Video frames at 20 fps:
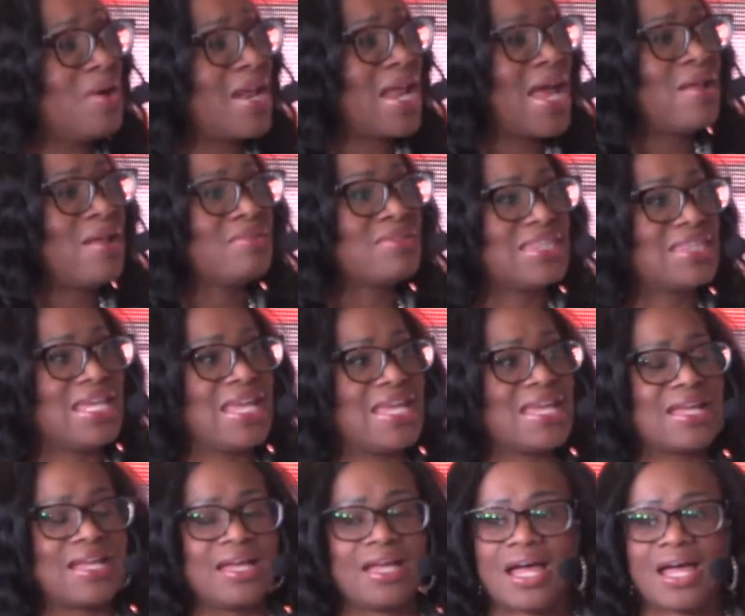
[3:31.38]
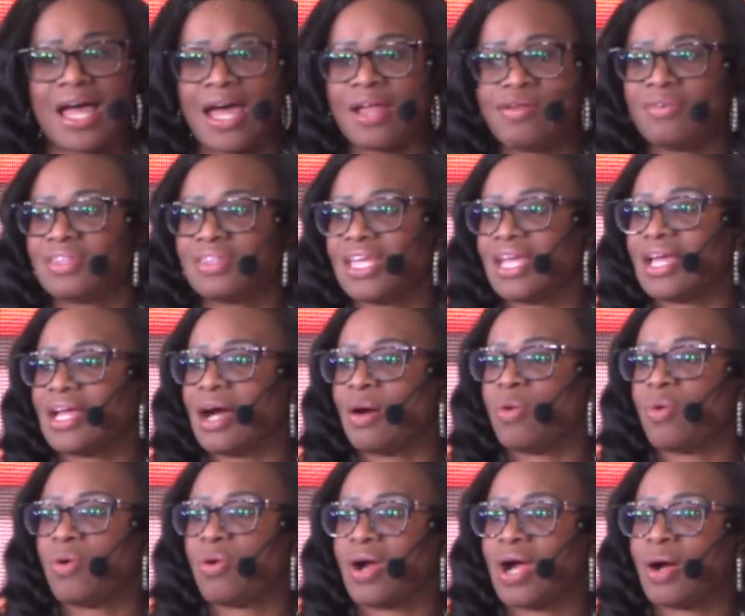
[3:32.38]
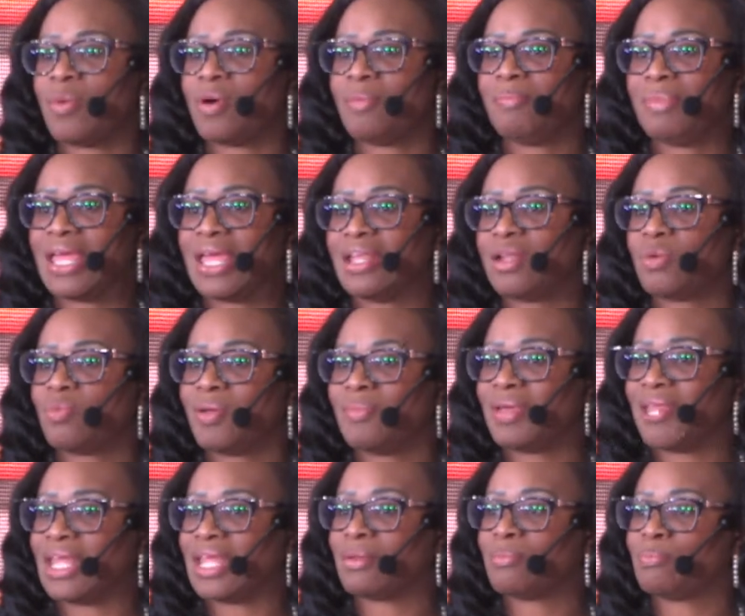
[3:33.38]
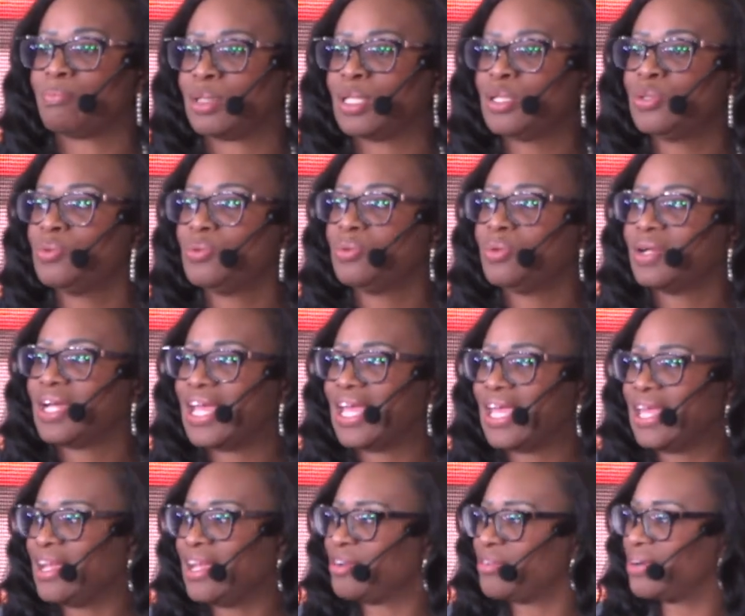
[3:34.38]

don't think our men and women in blue hear it